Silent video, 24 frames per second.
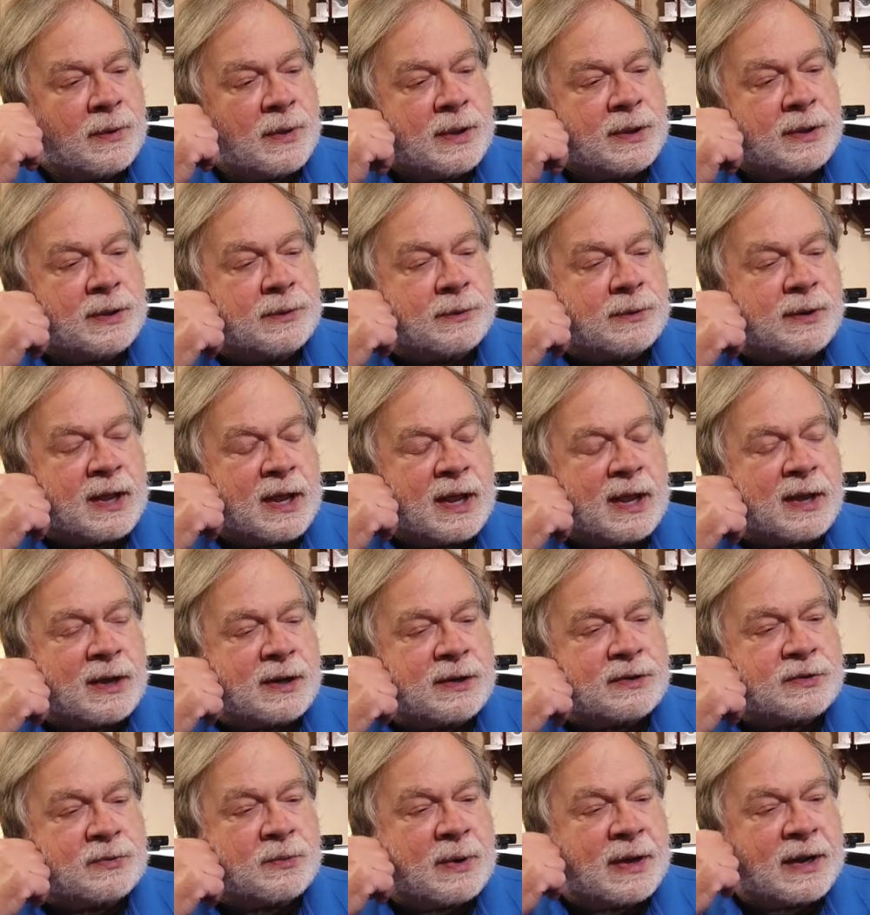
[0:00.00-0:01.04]
you
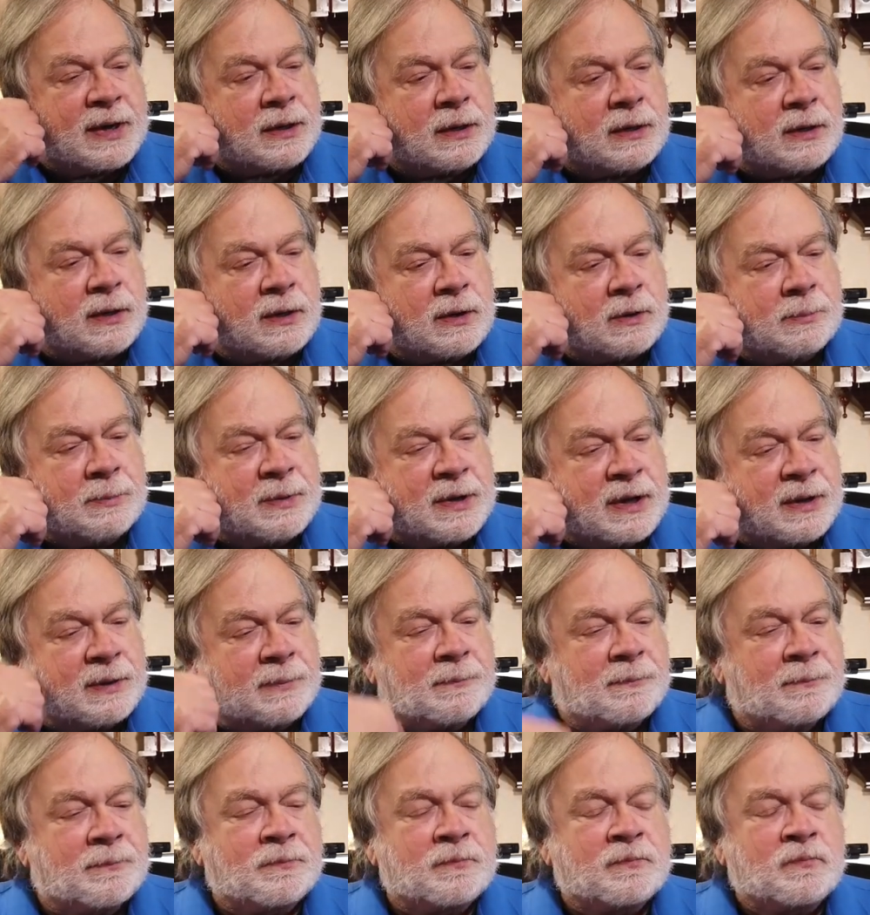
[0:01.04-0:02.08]
can tweak it a little
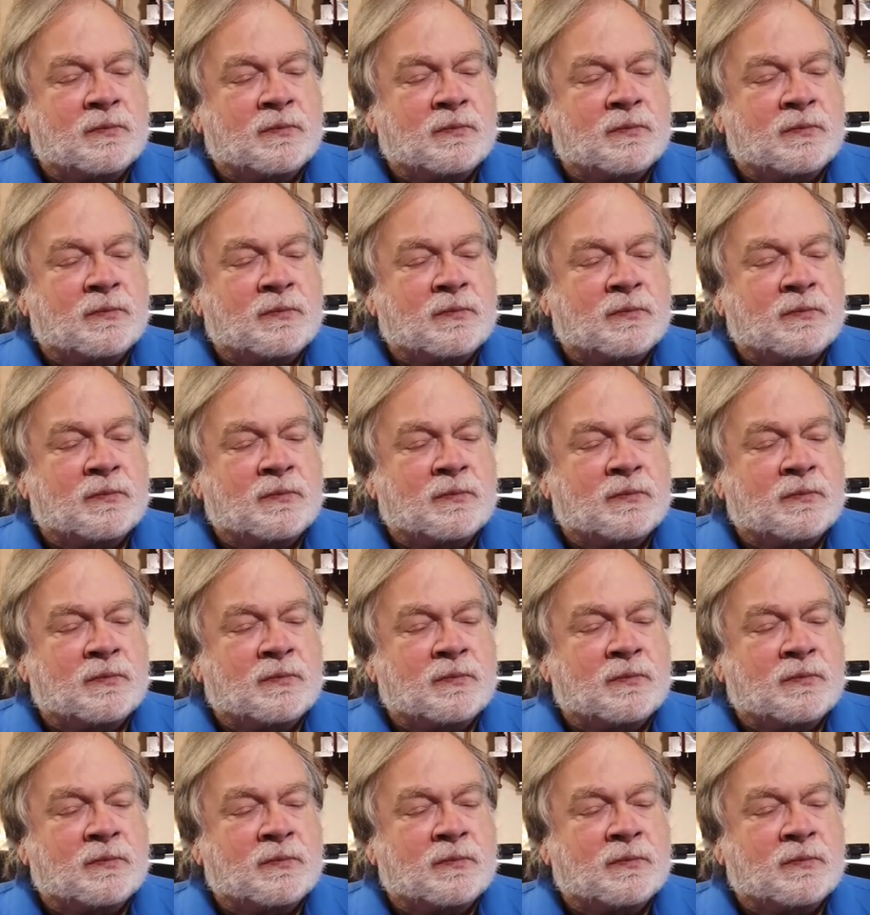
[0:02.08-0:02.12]
bit